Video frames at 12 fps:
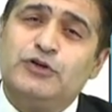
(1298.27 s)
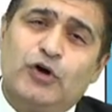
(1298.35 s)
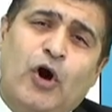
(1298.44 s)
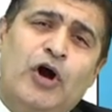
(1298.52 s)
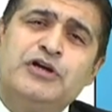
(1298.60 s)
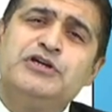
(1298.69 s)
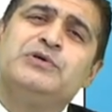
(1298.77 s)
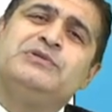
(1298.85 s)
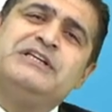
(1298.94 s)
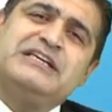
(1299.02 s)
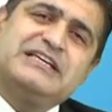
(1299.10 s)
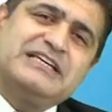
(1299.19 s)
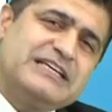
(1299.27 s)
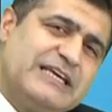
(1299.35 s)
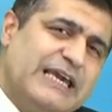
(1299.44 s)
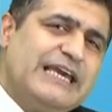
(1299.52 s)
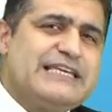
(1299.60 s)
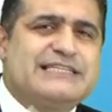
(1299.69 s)
onto the
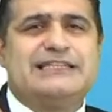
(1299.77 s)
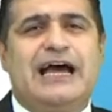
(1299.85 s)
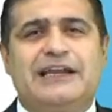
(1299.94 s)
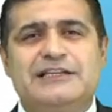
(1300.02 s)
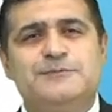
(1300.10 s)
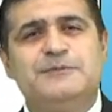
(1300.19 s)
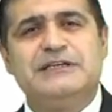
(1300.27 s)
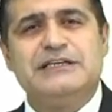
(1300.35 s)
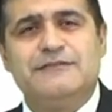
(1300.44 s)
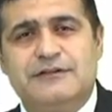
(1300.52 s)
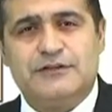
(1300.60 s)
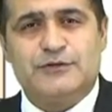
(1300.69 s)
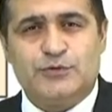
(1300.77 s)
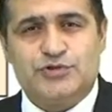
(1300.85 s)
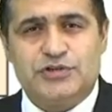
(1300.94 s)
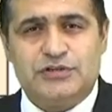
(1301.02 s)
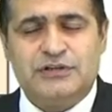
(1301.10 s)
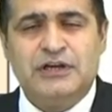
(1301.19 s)
case that is being given in the question?